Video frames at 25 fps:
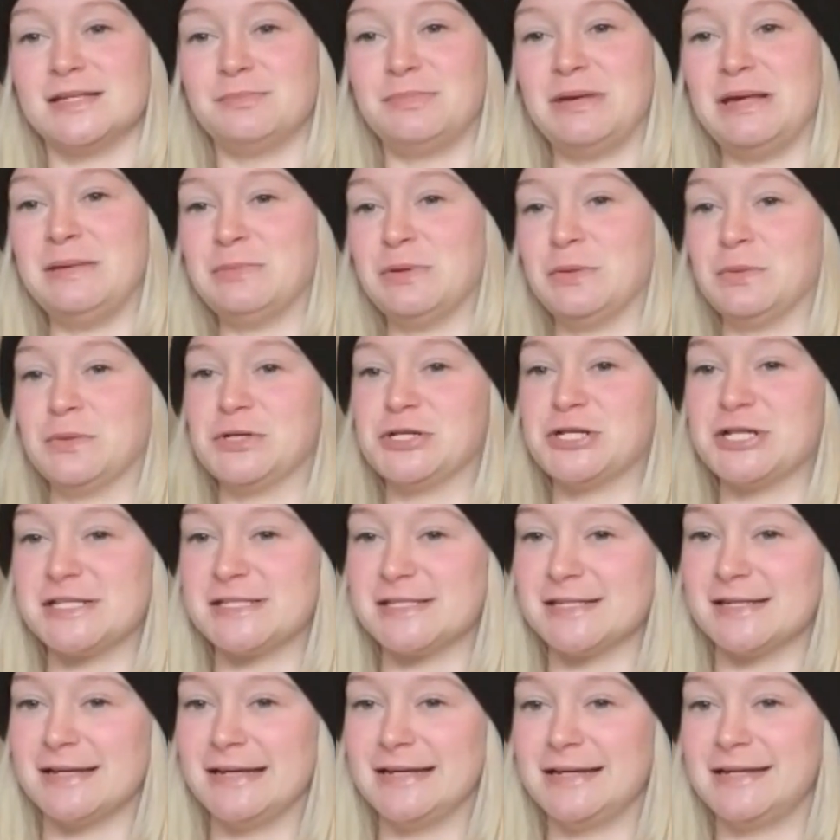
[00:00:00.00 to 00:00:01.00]
And people were
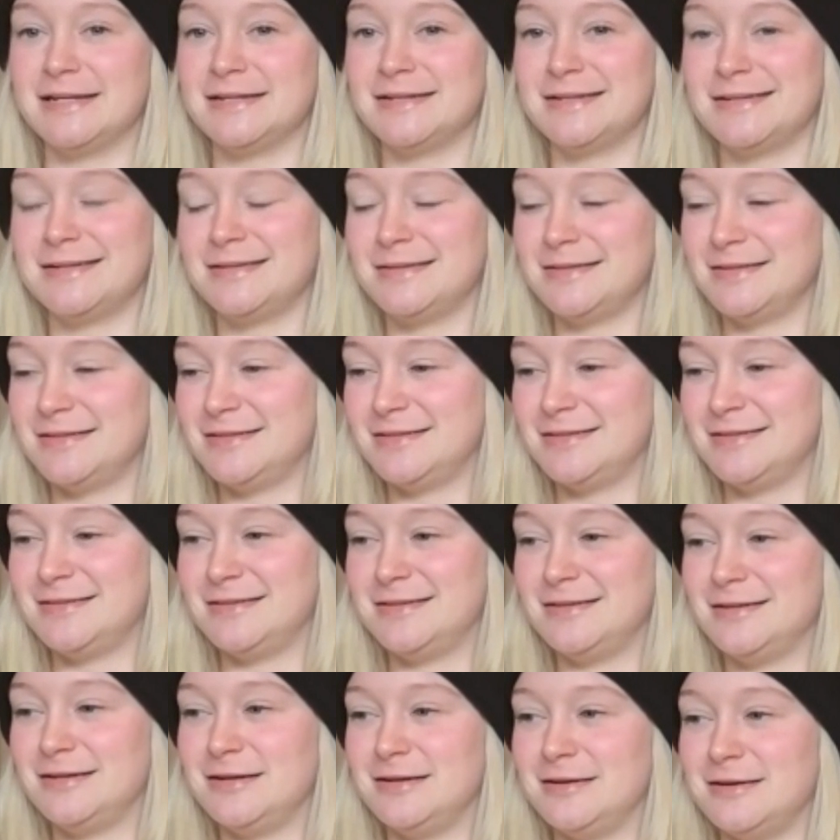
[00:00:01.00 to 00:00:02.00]
just like
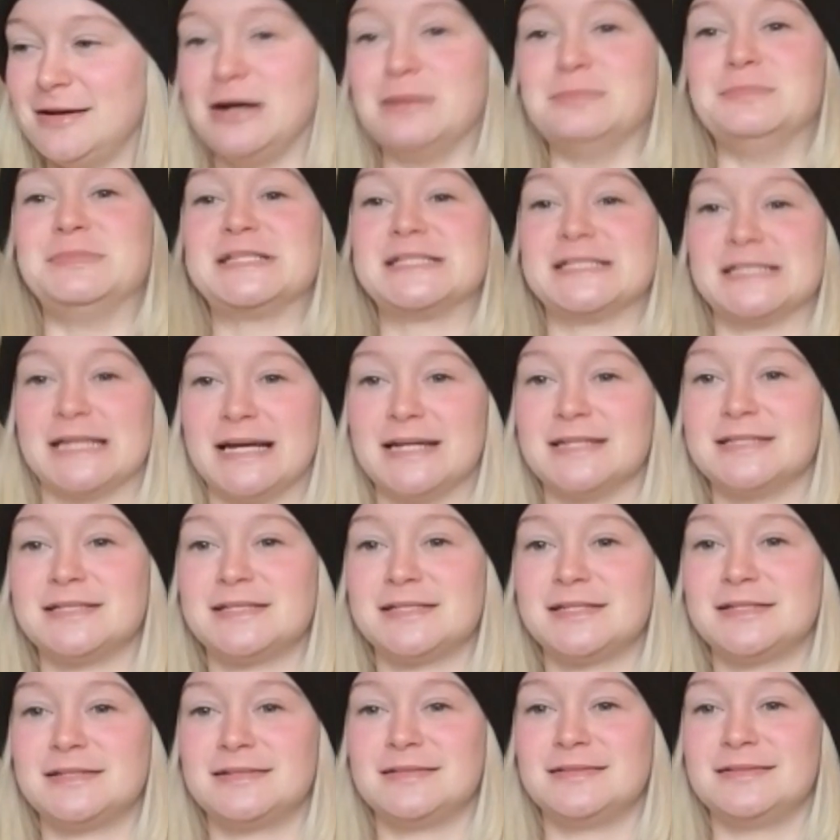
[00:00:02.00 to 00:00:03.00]

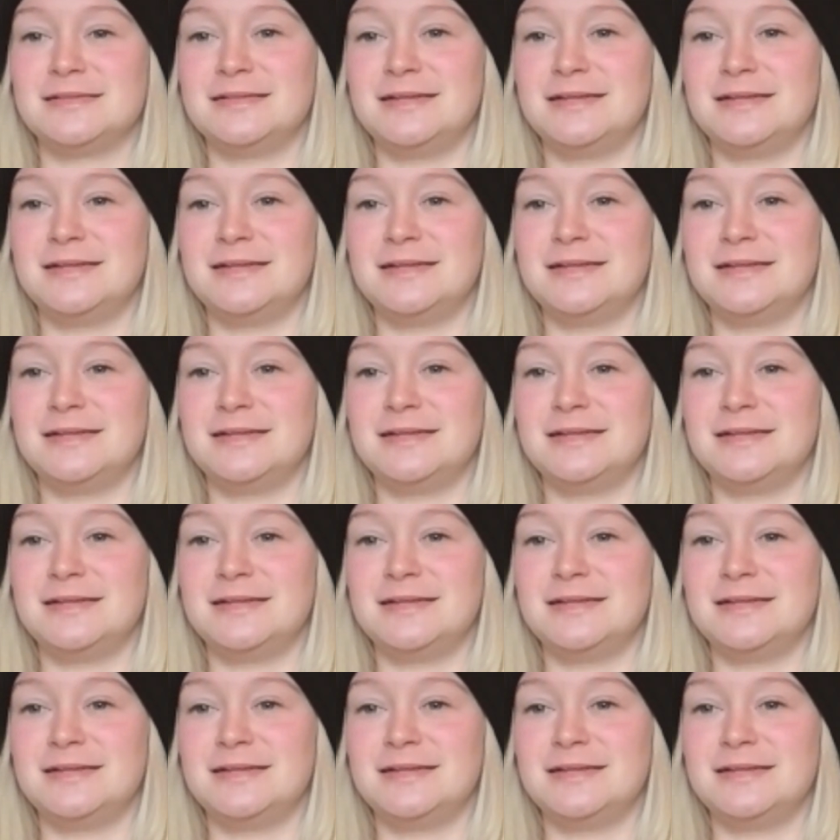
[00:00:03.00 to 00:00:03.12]
obsessed.